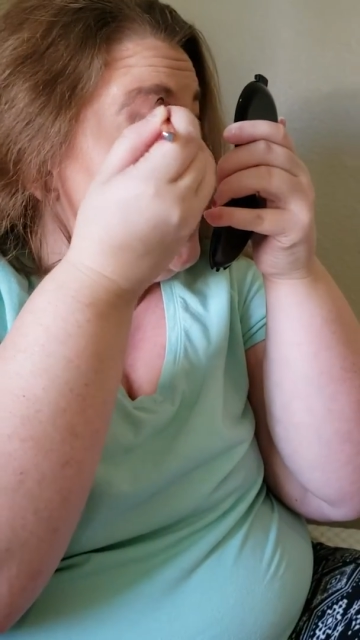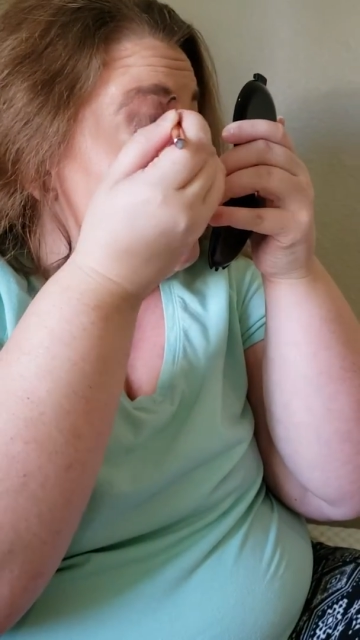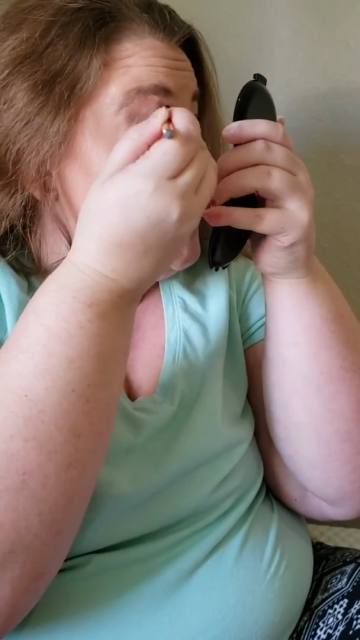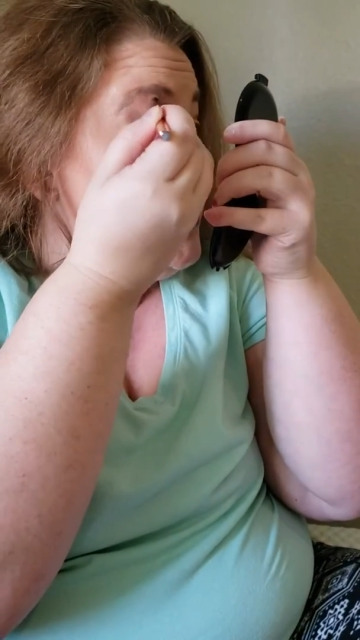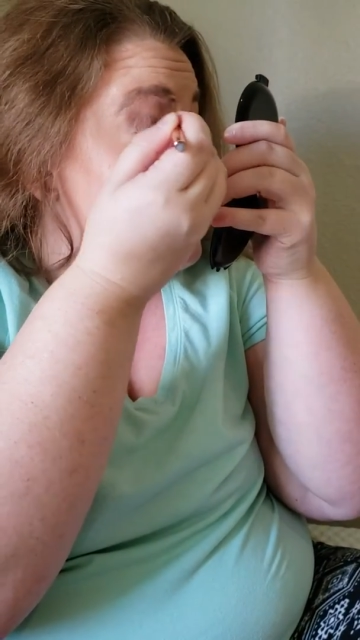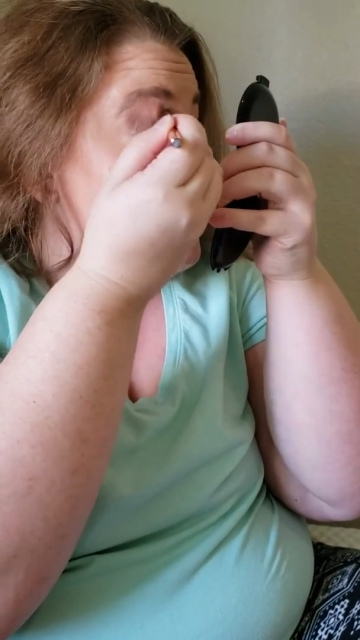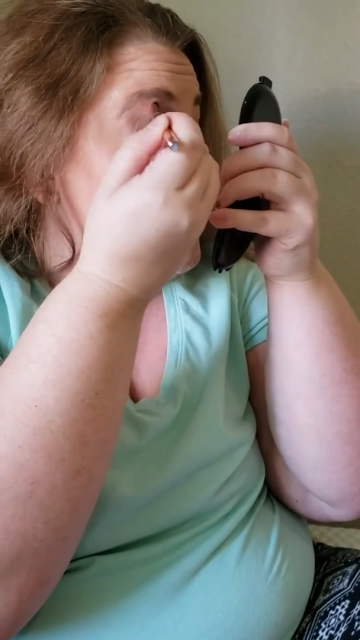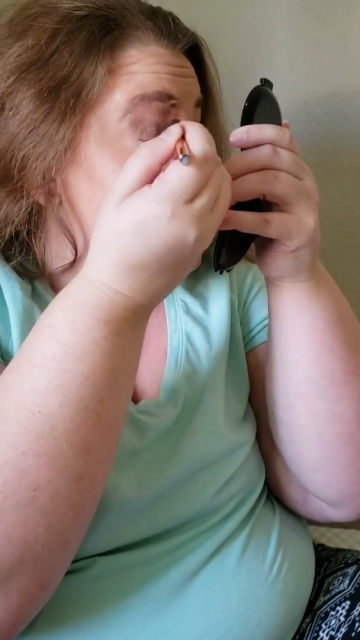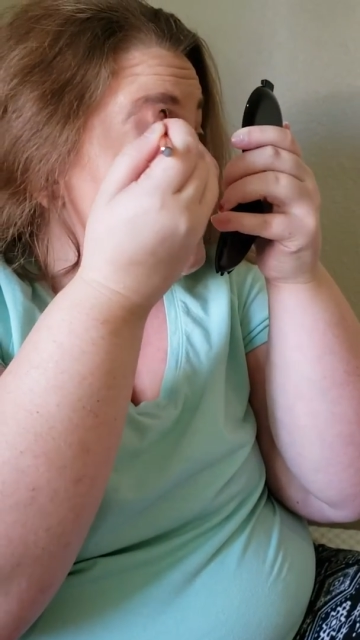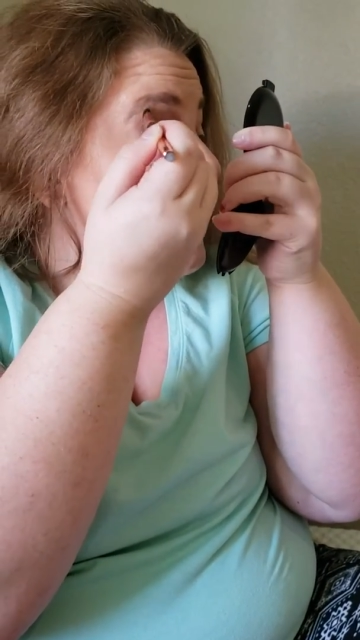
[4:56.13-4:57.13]
Just so you
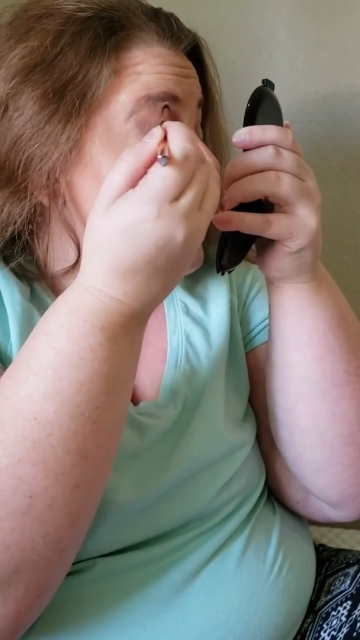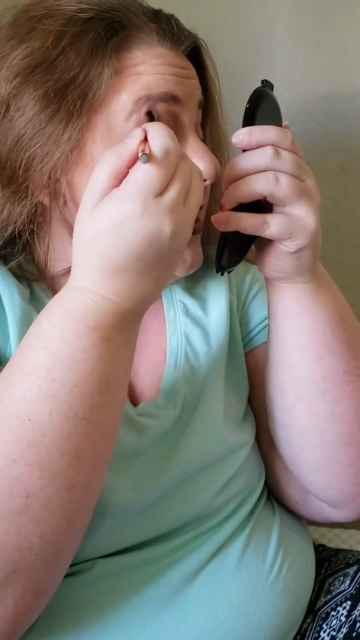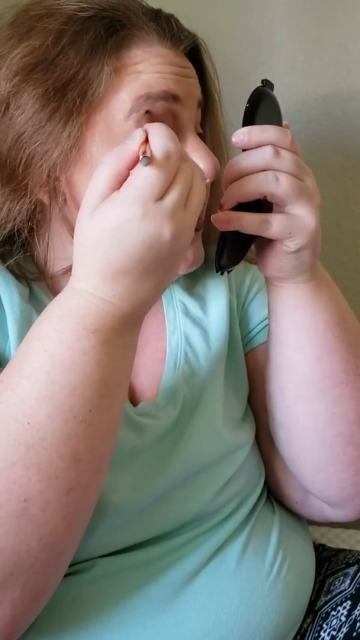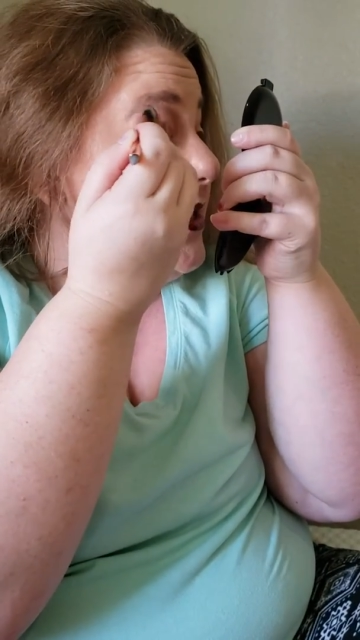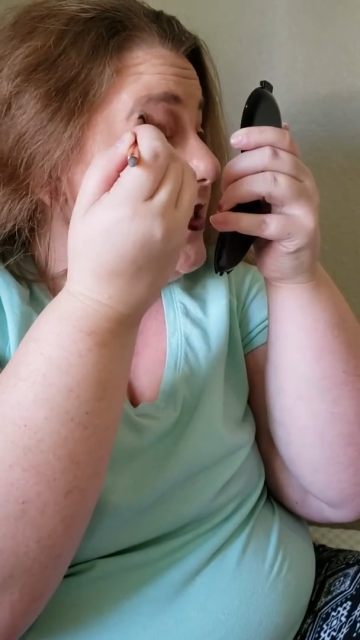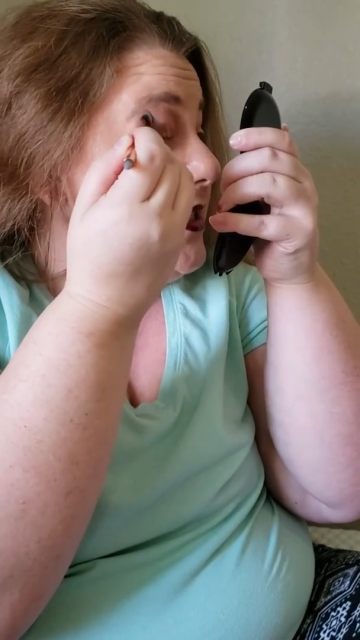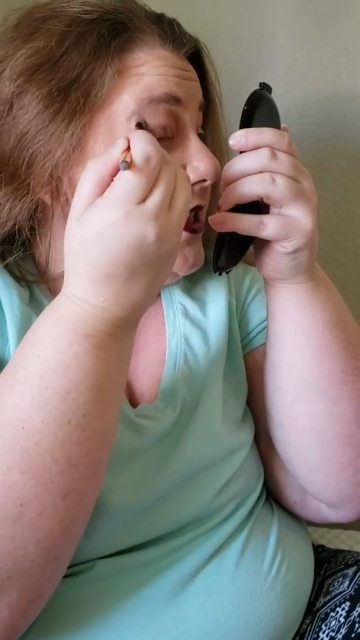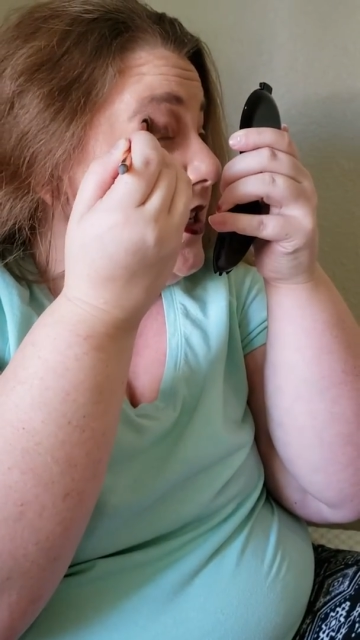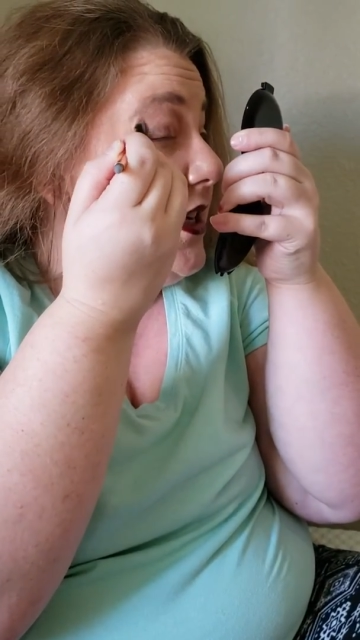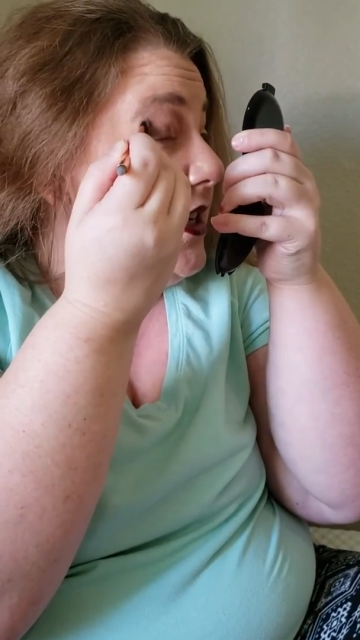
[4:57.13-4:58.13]
guys can kind of
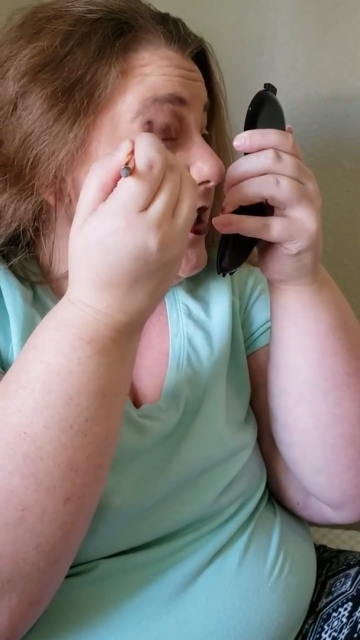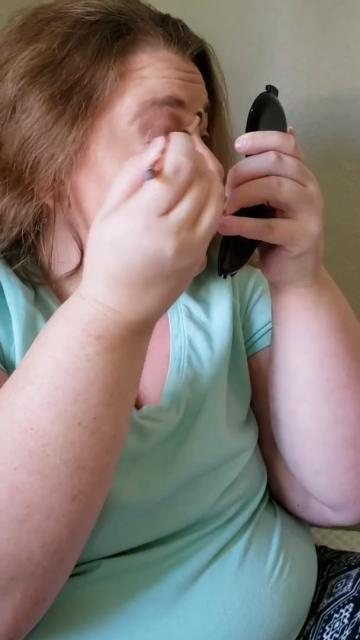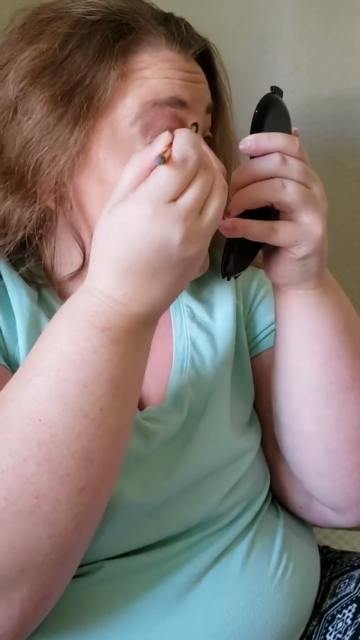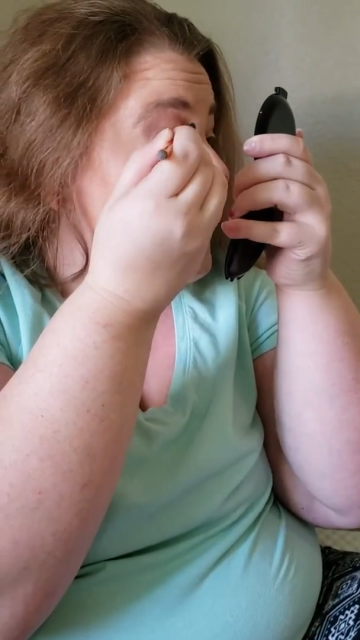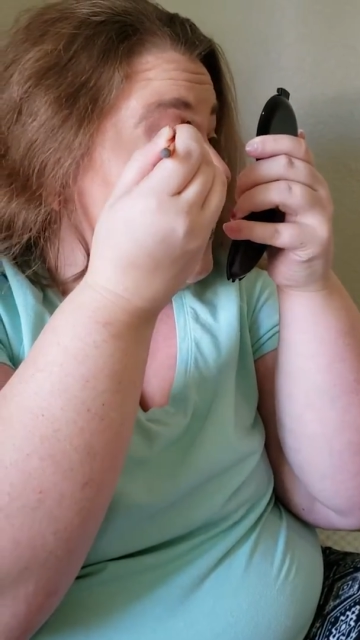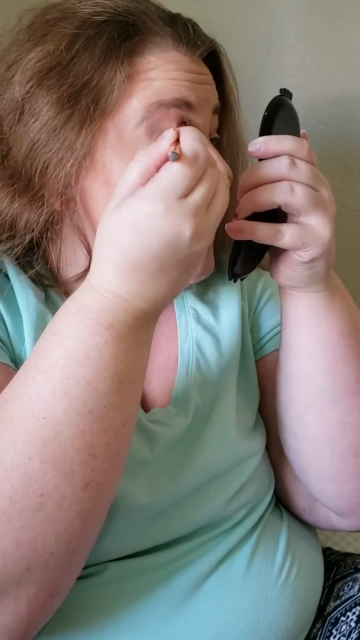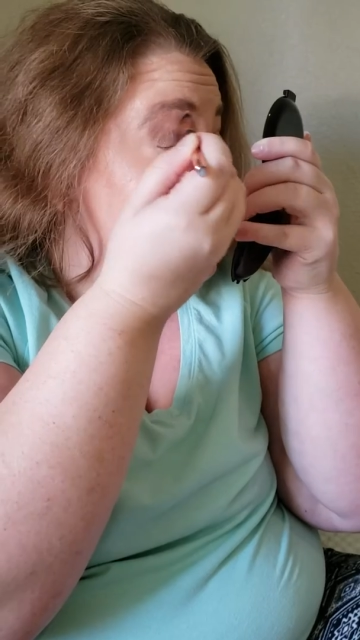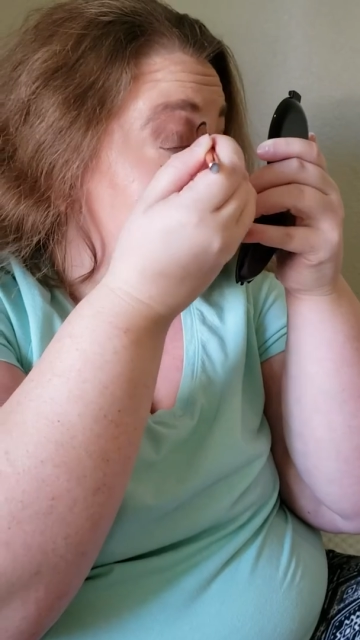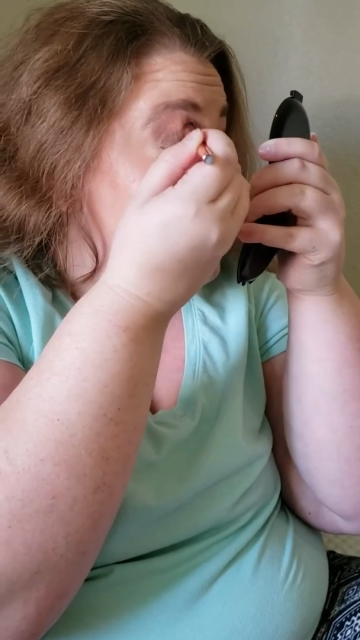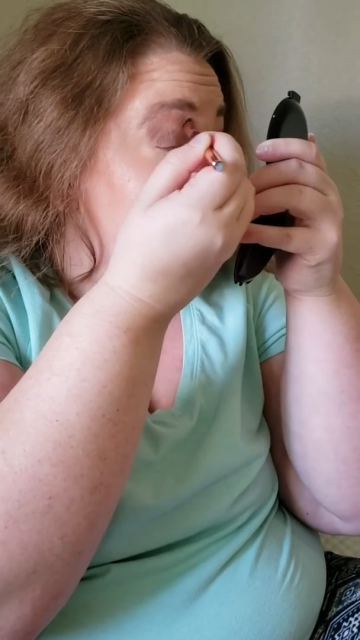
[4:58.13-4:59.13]
see.
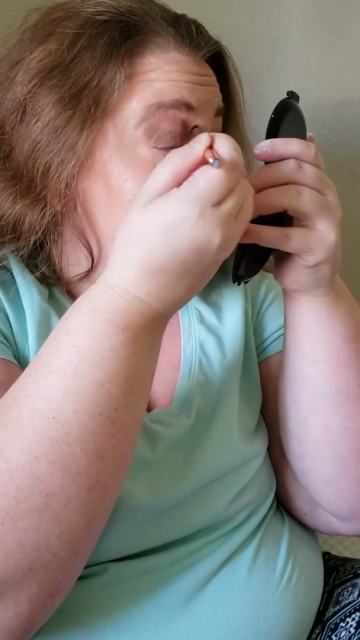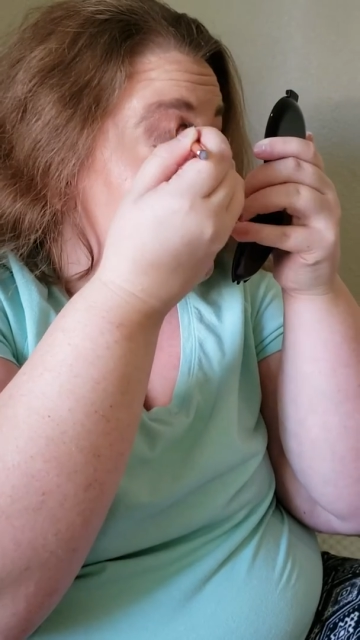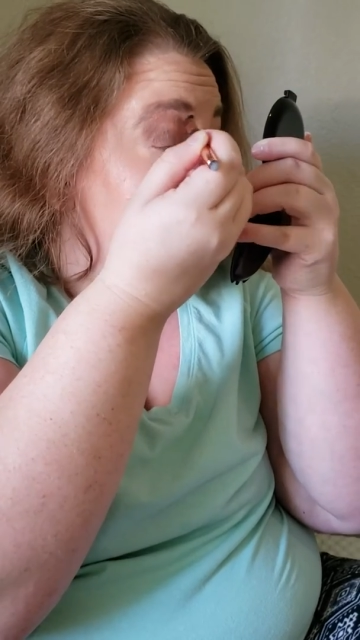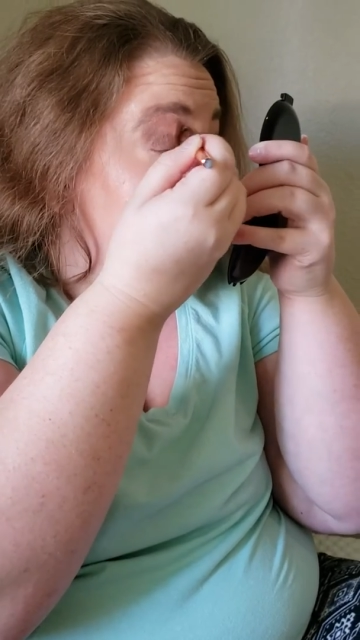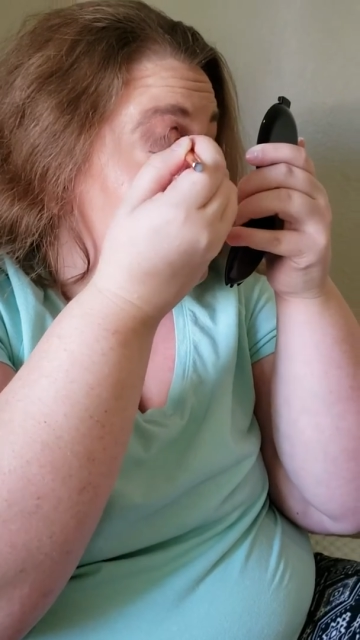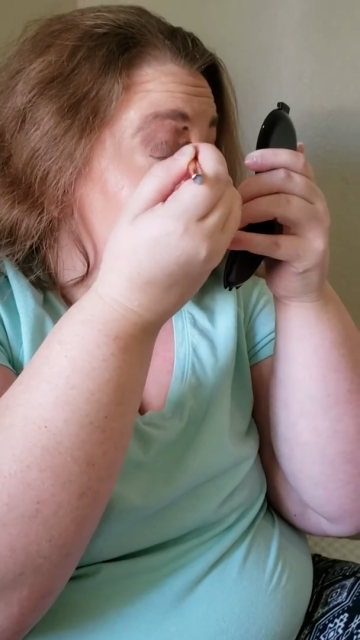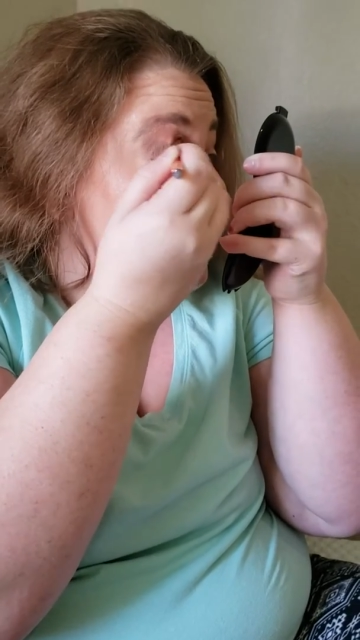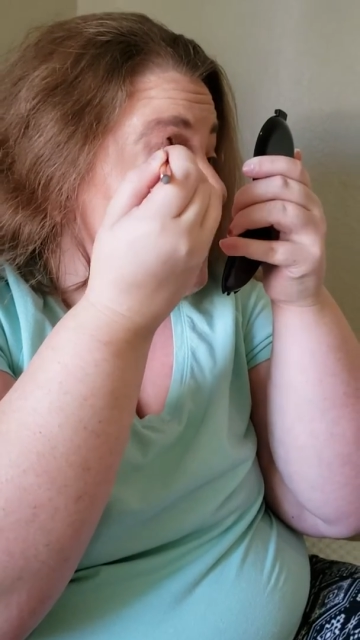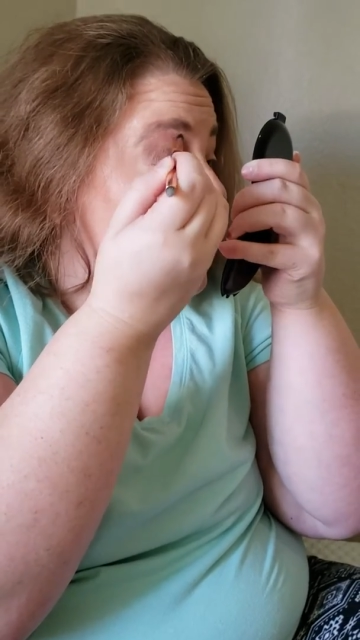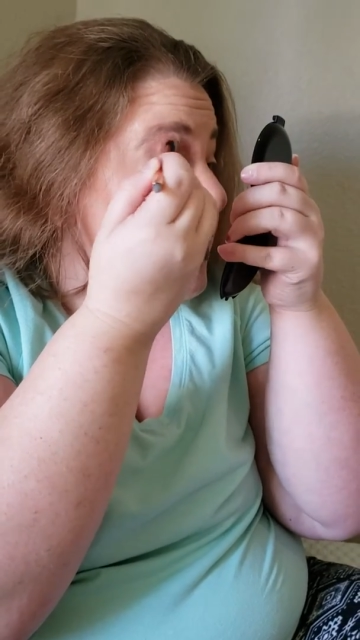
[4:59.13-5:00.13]

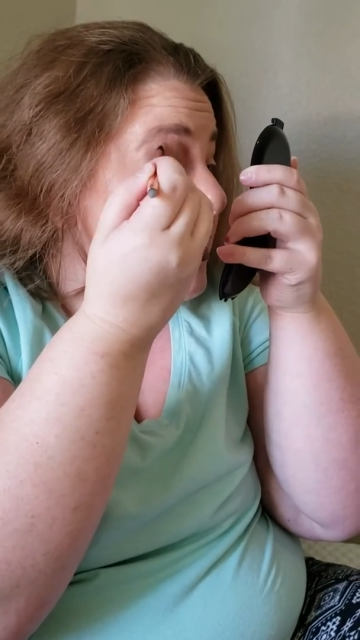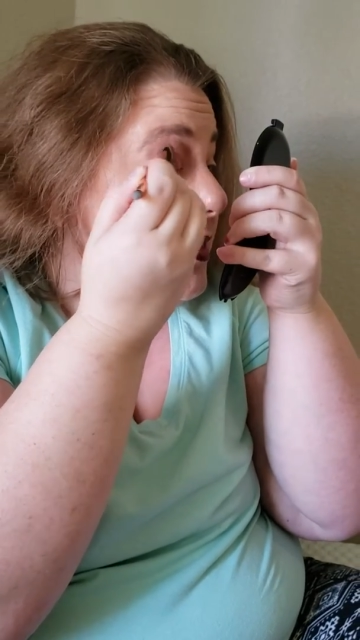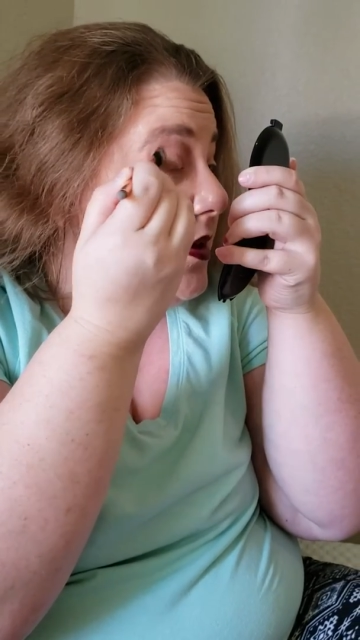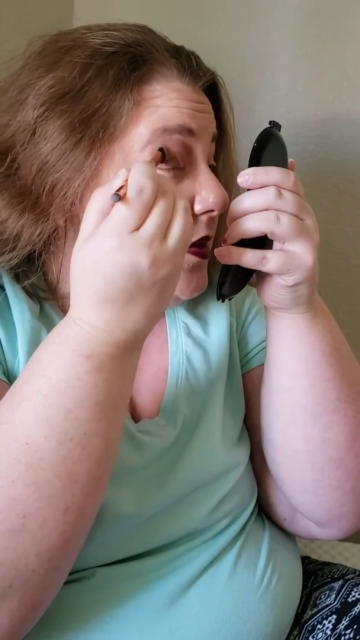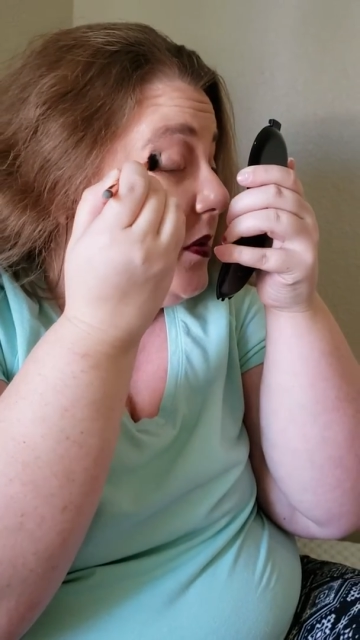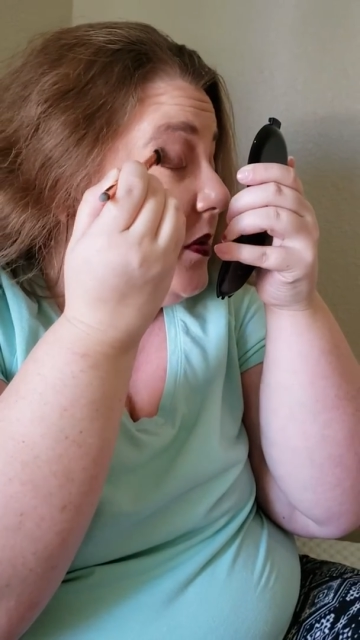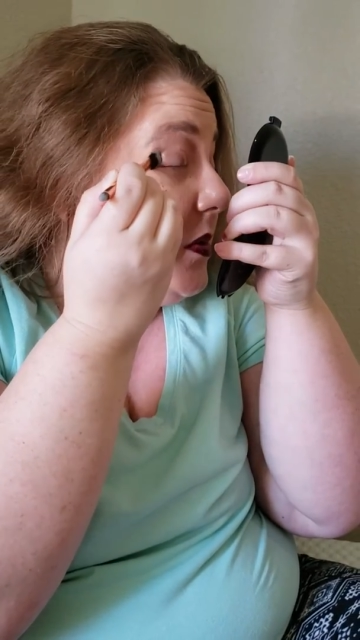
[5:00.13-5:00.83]
There we go.